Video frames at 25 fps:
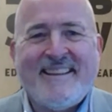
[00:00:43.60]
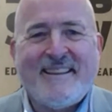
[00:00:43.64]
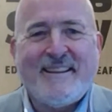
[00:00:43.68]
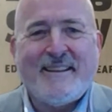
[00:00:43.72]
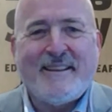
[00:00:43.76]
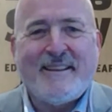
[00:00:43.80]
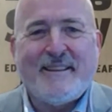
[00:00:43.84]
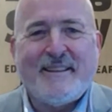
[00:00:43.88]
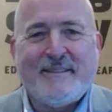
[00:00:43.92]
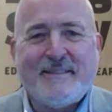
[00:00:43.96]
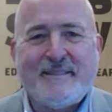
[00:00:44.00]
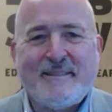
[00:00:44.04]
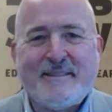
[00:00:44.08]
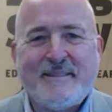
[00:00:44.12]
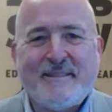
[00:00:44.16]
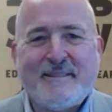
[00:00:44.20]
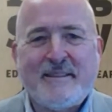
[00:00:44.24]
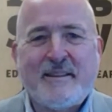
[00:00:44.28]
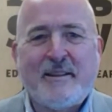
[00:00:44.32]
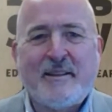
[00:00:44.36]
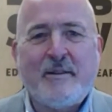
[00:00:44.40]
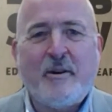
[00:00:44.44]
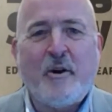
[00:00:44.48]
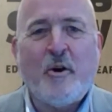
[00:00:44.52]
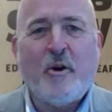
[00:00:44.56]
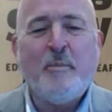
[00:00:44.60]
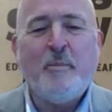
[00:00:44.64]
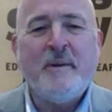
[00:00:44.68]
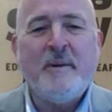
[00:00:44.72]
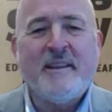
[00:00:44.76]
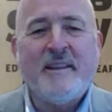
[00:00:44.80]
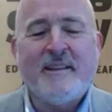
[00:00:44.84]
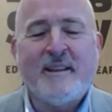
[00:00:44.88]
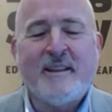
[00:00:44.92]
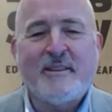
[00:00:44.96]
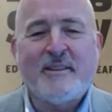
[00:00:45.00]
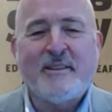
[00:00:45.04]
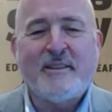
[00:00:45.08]
uh,
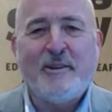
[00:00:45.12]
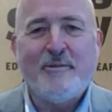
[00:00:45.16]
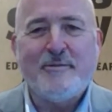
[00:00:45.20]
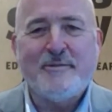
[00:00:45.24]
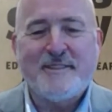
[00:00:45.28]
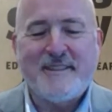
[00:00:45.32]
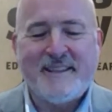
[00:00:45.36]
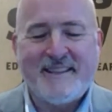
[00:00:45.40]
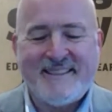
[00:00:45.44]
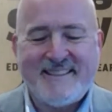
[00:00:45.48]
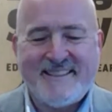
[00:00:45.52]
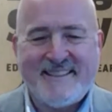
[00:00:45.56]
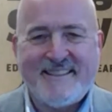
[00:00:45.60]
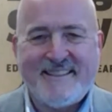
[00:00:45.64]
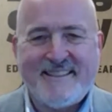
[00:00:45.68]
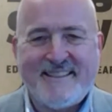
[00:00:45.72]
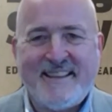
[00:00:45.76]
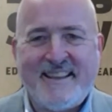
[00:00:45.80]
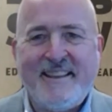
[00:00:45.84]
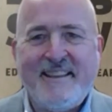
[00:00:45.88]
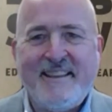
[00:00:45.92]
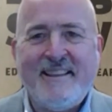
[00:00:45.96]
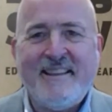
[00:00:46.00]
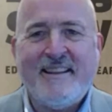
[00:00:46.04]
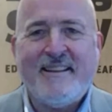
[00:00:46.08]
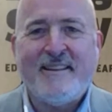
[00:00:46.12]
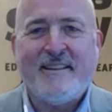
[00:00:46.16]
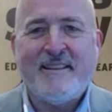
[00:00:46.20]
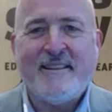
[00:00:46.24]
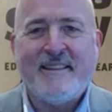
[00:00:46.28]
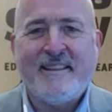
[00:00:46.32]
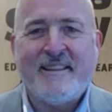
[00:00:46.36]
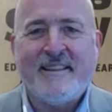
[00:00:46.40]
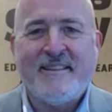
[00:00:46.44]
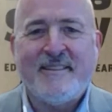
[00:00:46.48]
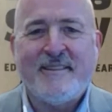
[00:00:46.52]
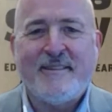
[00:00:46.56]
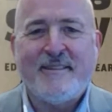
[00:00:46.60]
opening and closing today uh,
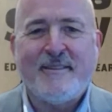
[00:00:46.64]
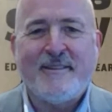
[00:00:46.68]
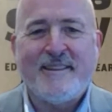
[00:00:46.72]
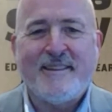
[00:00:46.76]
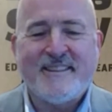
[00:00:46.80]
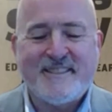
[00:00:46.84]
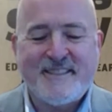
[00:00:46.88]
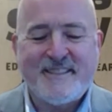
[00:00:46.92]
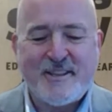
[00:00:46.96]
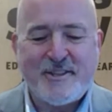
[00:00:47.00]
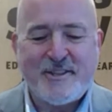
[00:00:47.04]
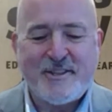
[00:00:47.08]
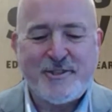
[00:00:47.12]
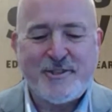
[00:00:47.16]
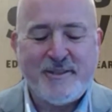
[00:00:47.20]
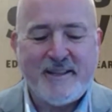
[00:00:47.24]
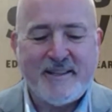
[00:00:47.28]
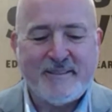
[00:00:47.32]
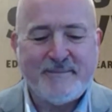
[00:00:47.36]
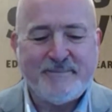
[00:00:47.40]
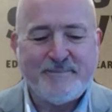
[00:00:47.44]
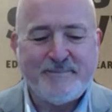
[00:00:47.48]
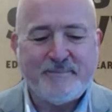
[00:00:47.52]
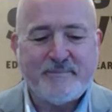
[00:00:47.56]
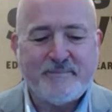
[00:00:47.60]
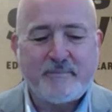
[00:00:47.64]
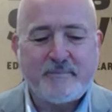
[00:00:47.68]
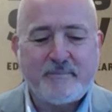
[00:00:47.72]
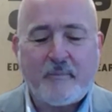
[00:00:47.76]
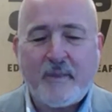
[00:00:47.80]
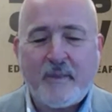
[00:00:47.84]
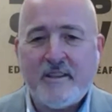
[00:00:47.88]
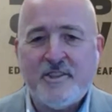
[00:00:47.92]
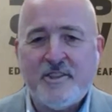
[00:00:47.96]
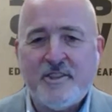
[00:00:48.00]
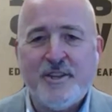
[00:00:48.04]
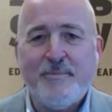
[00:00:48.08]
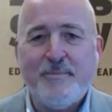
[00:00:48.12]
in our session and
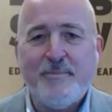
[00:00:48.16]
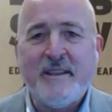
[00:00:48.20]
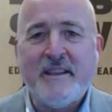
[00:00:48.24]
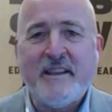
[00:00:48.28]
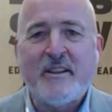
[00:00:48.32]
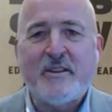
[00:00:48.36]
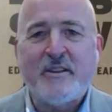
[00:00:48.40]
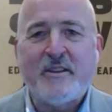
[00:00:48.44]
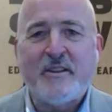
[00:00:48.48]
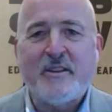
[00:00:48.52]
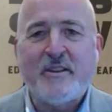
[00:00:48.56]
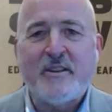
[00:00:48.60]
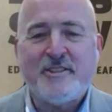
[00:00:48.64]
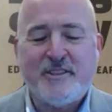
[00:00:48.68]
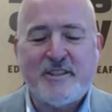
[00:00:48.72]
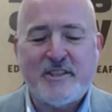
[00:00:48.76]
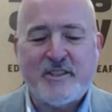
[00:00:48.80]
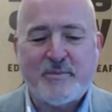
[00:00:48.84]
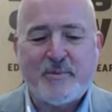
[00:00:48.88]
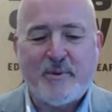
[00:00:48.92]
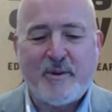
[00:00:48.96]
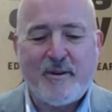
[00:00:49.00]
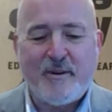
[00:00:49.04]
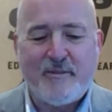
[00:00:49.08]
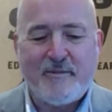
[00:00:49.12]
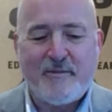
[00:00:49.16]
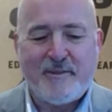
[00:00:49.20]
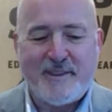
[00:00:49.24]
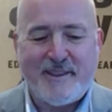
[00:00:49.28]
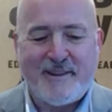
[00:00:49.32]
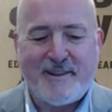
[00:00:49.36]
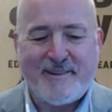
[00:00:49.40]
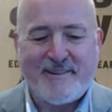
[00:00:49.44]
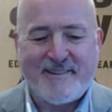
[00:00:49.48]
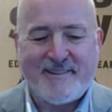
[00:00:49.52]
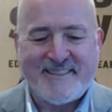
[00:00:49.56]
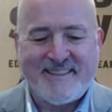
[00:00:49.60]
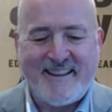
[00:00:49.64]
chipping in questions wherever
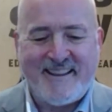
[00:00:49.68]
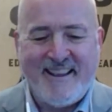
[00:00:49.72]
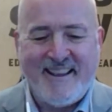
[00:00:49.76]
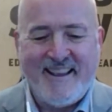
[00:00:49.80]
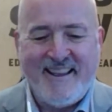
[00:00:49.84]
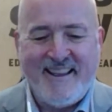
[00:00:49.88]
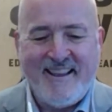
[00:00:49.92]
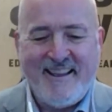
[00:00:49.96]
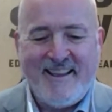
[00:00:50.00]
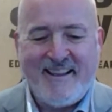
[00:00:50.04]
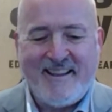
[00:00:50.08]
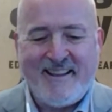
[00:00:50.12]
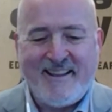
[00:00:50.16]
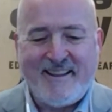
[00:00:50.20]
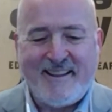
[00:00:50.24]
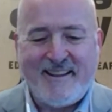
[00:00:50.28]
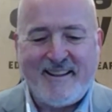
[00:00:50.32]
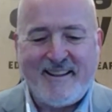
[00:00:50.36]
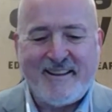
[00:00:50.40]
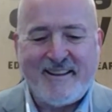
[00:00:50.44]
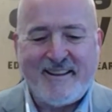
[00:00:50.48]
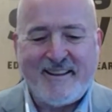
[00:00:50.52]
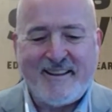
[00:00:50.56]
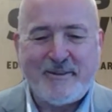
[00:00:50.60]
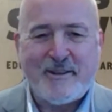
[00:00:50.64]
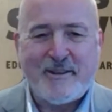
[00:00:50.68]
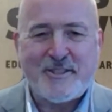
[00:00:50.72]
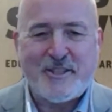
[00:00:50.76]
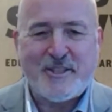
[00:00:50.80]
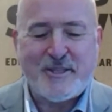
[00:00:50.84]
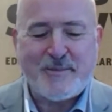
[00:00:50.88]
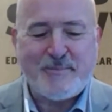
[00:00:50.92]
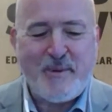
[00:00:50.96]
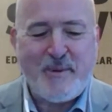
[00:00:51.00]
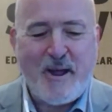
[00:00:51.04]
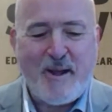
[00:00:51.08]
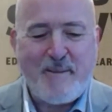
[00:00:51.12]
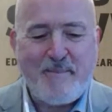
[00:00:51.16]
there's
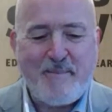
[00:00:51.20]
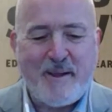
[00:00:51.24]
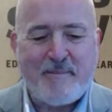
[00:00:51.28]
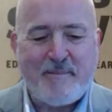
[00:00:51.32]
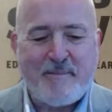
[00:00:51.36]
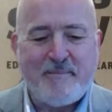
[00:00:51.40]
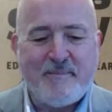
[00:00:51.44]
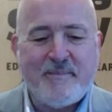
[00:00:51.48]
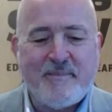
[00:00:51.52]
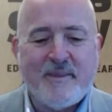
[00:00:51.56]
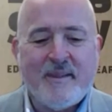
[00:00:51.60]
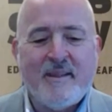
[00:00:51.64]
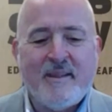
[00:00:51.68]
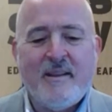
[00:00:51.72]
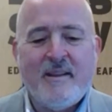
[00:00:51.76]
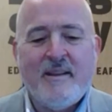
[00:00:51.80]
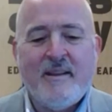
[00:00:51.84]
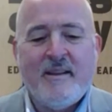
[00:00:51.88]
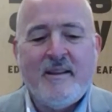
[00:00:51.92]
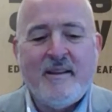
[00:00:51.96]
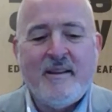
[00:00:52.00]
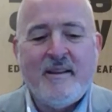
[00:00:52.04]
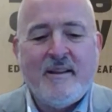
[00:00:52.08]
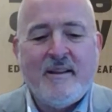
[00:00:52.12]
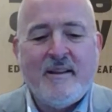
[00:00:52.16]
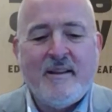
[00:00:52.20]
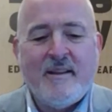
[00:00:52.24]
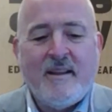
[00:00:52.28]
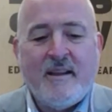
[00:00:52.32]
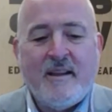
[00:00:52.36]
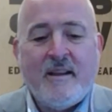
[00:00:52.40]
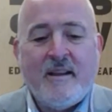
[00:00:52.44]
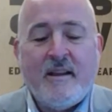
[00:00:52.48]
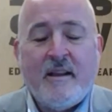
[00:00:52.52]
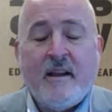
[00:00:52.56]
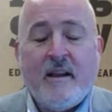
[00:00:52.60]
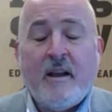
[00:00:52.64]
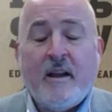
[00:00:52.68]
questions pop up.
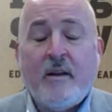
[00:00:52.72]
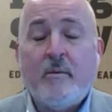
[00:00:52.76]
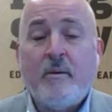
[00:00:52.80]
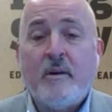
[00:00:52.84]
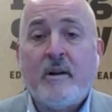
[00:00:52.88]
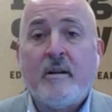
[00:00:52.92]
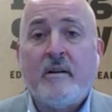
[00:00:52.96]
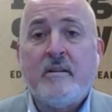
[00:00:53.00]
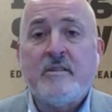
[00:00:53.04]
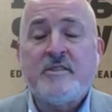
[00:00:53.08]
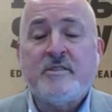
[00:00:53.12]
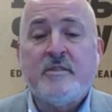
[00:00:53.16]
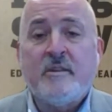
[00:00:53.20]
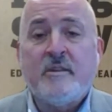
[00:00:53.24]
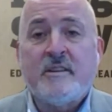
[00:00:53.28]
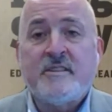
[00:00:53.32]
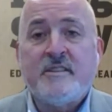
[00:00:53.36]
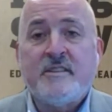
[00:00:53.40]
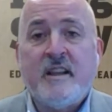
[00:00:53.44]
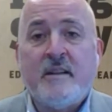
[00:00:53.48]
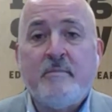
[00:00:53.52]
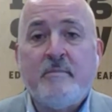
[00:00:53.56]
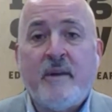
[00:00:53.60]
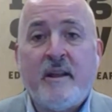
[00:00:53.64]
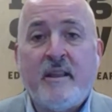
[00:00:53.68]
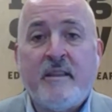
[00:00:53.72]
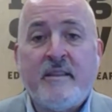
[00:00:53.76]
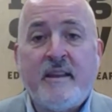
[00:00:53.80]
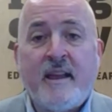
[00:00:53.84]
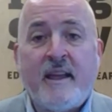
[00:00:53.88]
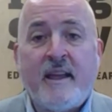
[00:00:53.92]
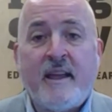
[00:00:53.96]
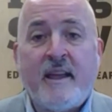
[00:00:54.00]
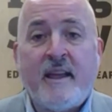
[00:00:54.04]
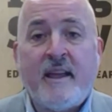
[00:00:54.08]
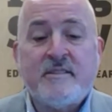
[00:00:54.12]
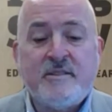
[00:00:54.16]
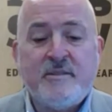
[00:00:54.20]
I want to also extend my
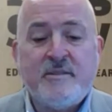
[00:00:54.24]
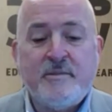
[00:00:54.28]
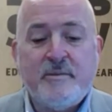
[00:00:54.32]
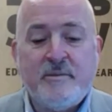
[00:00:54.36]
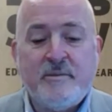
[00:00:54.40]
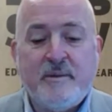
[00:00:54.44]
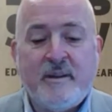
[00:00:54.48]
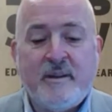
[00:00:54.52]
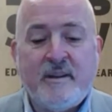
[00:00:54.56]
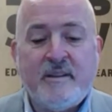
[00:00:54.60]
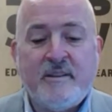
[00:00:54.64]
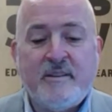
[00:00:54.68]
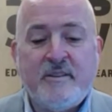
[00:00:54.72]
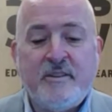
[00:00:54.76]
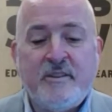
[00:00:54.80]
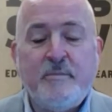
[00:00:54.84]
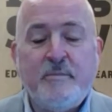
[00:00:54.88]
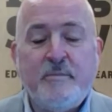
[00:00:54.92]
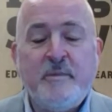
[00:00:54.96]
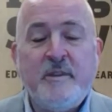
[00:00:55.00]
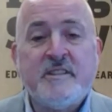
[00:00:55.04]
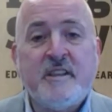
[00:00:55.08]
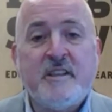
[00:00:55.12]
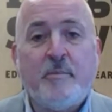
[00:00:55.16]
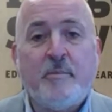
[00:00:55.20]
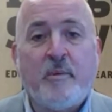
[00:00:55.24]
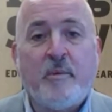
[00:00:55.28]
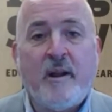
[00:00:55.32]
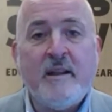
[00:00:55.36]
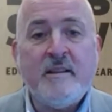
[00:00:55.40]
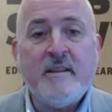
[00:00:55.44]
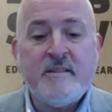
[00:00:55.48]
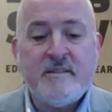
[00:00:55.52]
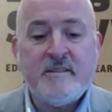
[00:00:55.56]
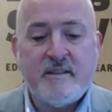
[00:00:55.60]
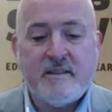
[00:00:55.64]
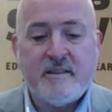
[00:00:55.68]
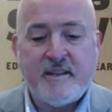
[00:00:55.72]
thanks to UBC
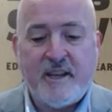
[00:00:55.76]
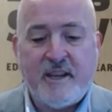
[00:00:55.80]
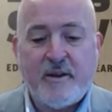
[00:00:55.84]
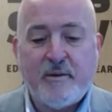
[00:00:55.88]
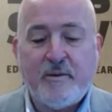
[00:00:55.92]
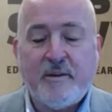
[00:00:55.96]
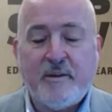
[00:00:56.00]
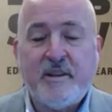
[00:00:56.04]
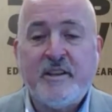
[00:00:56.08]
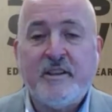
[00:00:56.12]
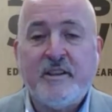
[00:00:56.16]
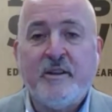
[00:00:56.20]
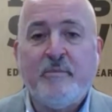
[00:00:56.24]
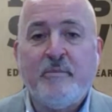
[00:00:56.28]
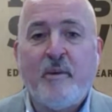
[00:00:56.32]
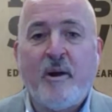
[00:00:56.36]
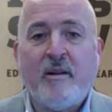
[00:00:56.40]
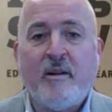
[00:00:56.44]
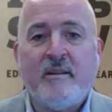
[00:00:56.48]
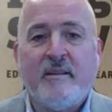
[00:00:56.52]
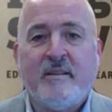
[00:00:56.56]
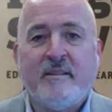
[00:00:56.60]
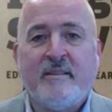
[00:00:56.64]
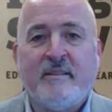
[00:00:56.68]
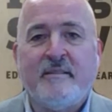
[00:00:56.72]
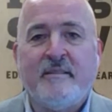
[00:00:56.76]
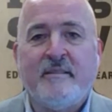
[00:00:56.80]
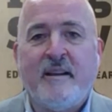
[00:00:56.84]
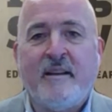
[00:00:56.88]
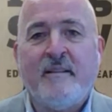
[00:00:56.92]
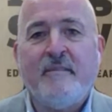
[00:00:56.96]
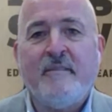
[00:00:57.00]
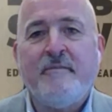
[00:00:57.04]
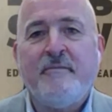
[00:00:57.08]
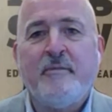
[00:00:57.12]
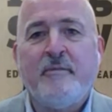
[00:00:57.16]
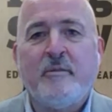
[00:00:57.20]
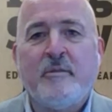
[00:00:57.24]
Press and Kerry Kilmartin
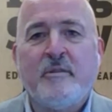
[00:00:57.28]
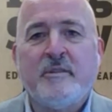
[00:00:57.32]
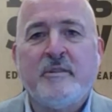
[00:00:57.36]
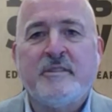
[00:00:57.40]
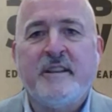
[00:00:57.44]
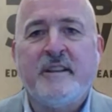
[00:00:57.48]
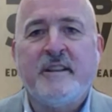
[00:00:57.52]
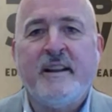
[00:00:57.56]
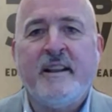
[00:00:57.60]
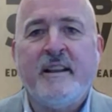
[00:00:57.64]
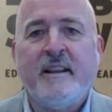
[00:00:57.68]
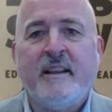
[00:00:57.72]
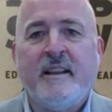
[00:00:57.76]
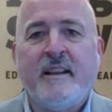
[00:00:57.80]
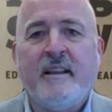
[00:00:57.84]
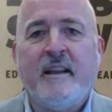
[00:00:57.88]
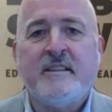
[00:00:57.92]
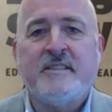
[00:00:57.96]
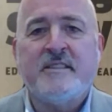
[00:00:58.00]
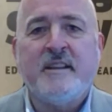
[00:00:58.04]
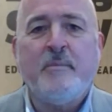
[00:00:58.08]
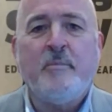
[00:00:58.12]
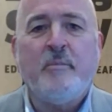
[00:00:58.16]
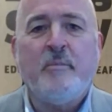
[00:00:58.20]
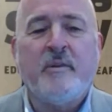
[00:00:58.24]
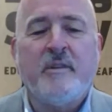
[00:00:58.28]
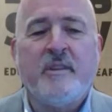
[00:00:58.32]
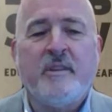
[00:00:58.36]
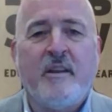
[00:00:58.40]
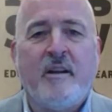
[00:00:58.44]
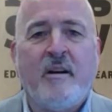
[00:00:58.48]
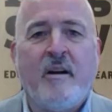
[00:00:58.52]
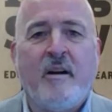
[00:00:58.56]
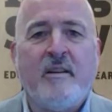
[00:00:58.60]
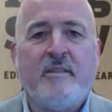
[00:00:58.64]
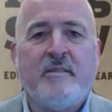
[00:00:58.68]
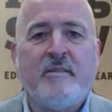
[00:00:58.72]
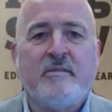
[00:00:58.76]
for setting us up with
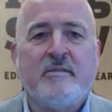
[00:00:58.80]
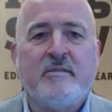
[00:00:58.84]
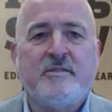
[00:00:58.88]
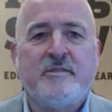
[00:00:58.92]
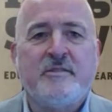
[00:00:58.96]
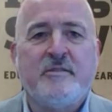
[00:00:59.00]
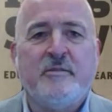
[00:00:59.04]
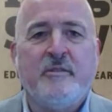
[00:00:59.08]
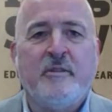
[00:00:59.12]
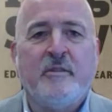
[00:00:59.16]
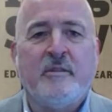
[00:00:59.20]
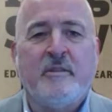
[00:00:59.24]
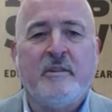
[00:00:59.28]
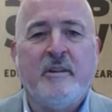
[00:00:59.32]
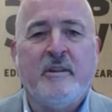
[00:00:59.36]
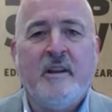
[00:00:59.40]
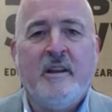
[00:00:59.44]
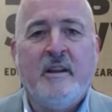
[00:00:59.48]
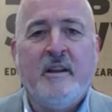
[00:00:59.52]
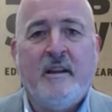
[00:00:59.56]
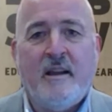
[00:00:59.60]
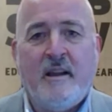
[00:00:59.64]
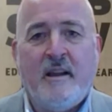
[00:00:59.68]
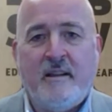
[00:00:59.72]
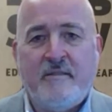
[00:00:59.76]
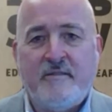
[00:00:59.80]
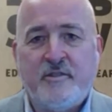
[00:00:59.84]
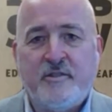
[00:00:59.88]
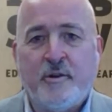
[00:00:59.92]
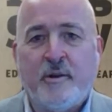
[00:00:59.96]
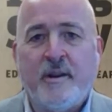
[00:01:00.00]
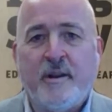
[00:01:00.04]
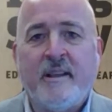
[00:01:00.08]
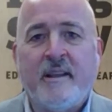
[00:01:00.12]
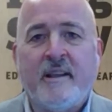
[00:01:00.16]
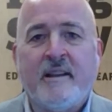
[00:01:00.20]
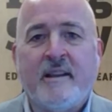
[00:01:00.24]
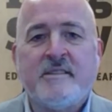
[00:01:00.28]
the authors who are
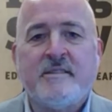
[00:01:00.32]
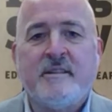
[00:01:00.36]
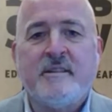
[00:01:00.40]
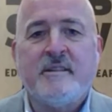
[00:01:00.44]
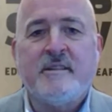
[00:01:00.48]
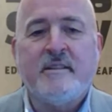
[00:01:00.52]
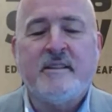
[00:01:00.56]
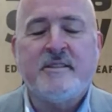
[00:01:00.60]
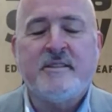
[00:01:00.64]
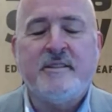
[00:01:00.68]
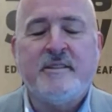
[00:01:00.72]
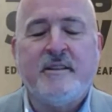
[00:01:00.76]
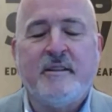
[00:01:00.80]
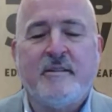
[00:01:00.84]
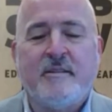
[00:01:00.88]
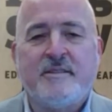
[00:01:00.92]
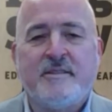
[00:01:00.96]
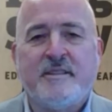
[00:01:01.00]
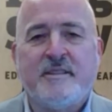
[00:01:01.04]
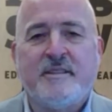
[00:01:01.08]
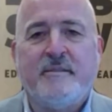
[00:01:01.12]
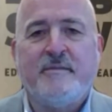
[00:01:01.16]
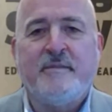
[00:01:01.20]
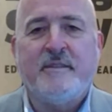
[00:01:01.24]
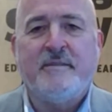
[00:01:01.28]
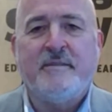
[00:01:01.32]
joining us on this TRC